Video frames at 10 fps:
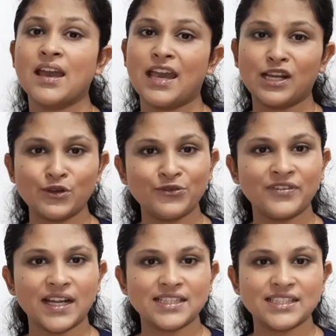Hello
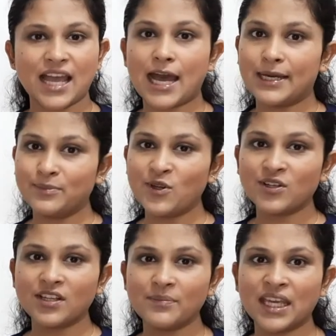friends, I am
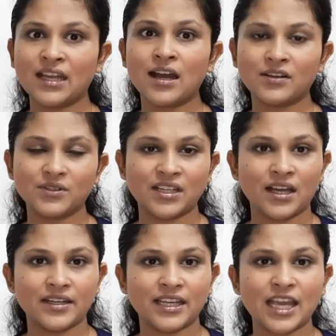Doctor Megha
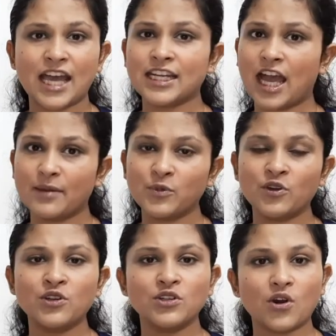Kothari and I am
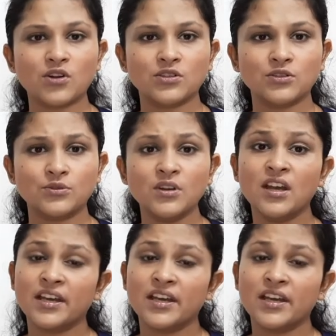going to talk to you